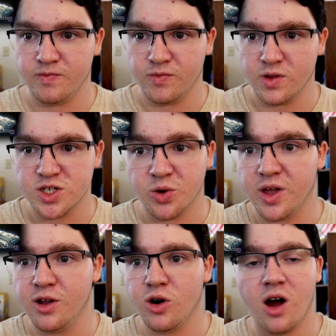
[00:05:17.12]
So
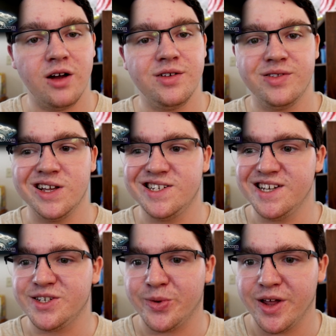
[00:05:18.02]
here on the
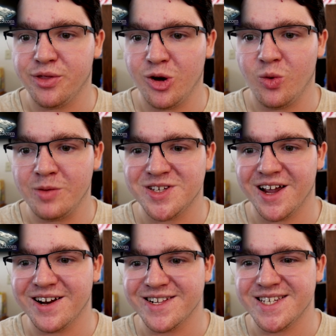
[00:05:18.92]
D23
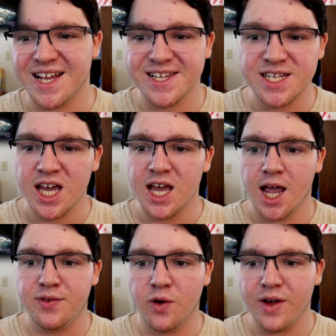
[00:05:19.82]
website, it says,
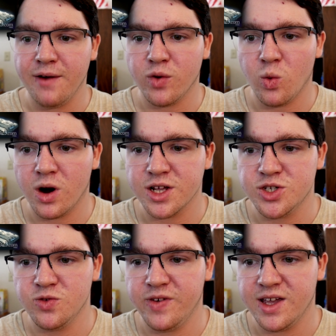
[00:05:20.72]
if you've ever wanted
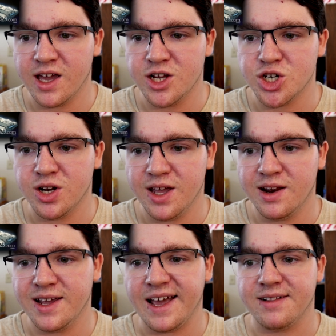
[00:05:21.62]
to vacation in
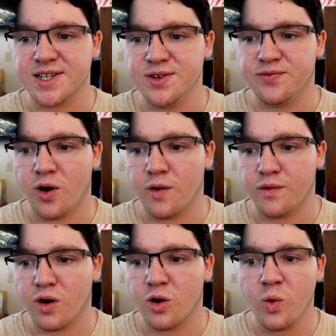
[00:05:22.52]
a galaxy far,
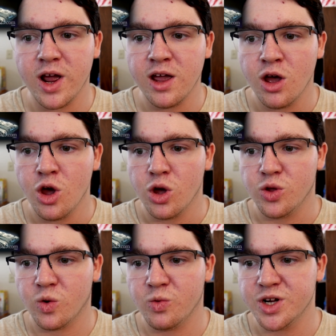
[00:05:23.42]
far away,
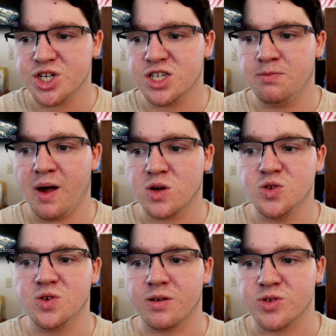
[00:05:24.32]
your wish is about
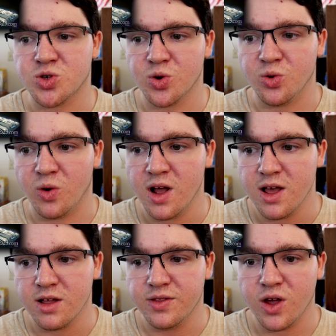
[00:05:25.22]
to come true.
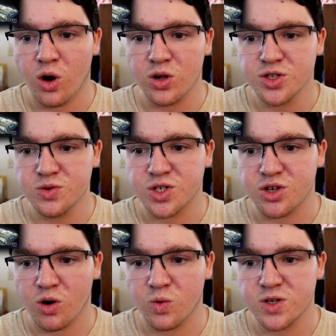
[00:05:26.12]
The all-new
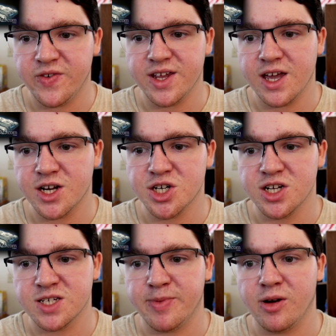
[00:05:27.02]
Star Wars vacation
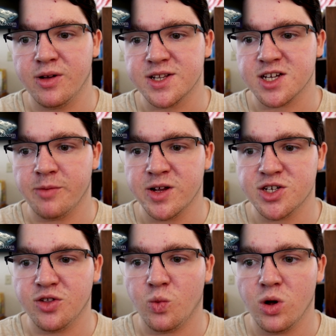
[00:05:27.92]
experience coming
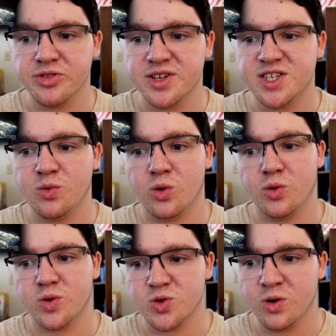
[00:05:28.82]
to the Walt Disney World
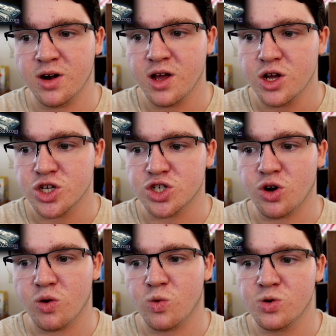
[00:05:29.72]
Resort,
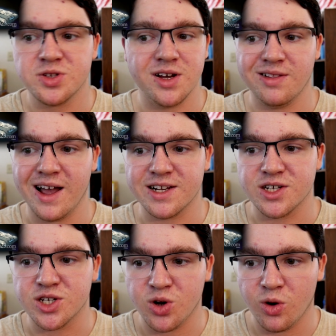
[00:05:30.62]
Star Wars
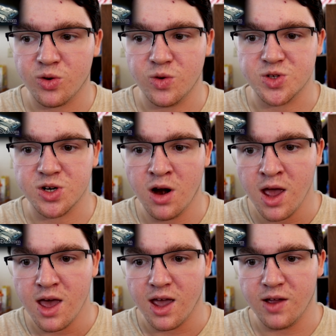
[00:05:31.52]
Galactic Star Cruiser,
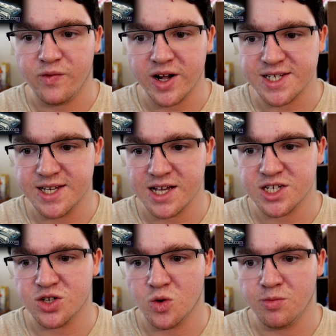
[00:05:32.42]
invites
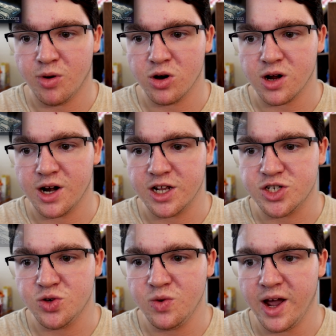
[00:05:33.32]
guests to embark on a
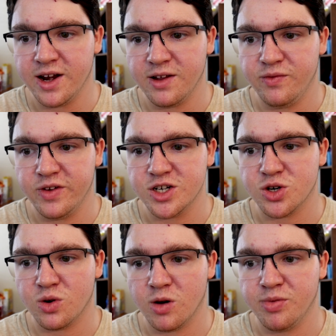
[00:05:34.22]
two-night
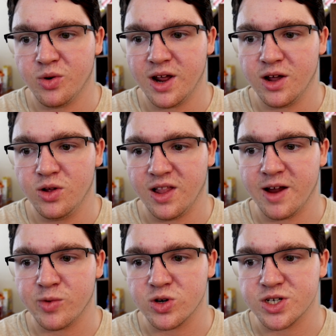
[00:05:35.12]
adventure aboard a
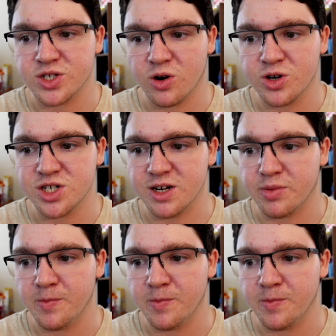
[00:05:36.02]
glamorous starship.